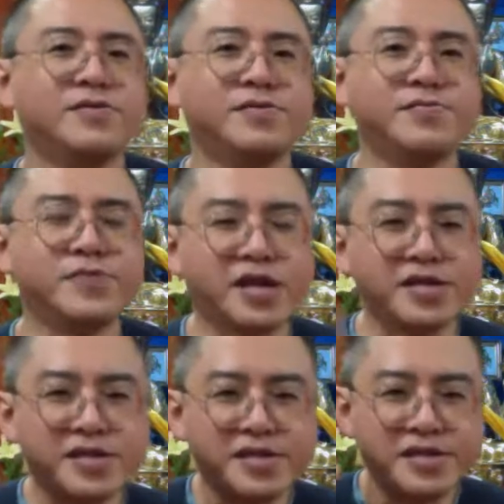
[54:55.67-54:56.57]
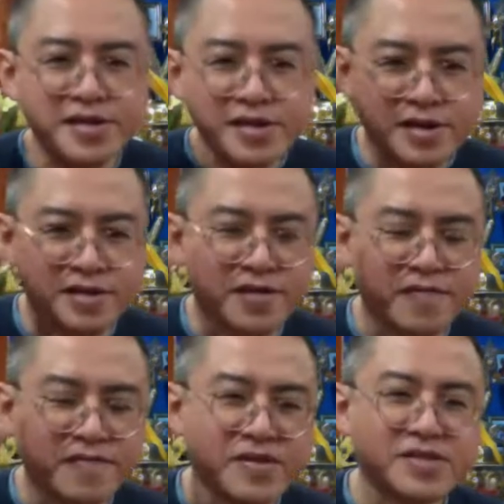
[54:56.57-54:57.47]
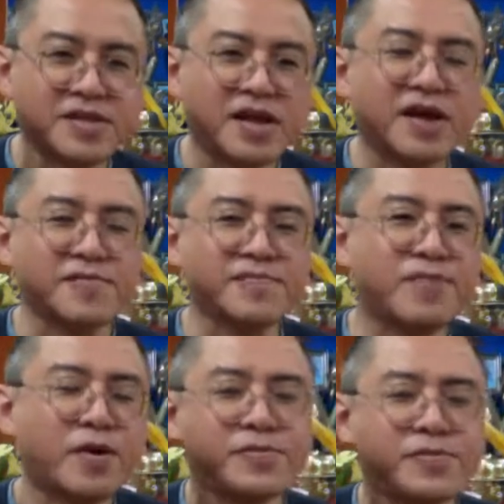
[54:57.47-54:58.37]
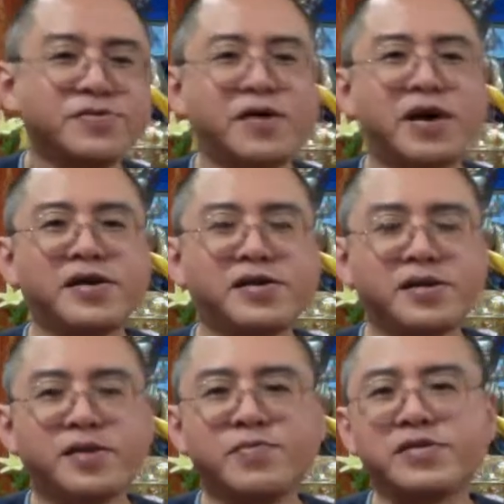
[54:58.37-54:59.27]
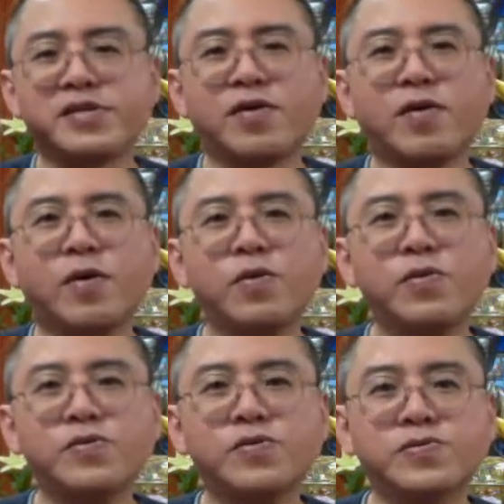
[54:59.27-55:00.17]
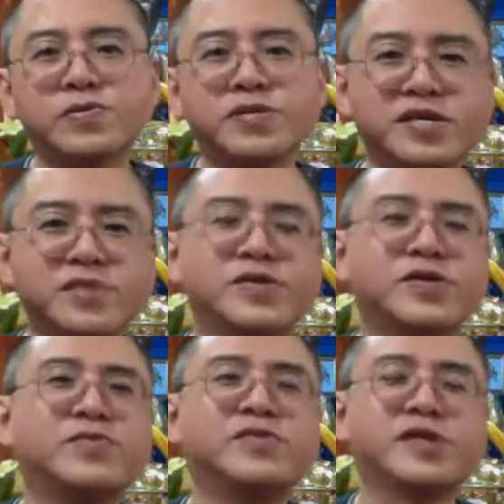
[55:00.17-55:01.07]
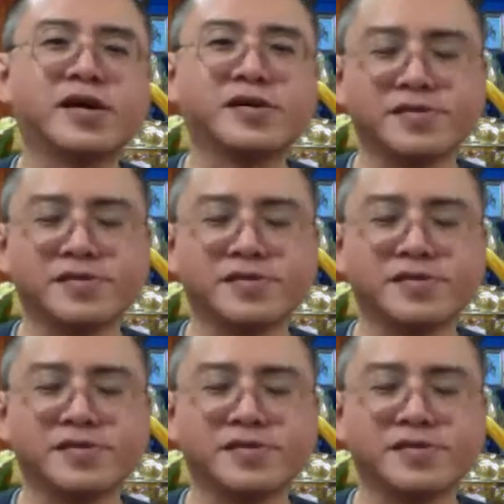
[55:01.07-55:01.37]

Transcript: We can hear the first line pop into our head, and we say, "Oh, here we go again.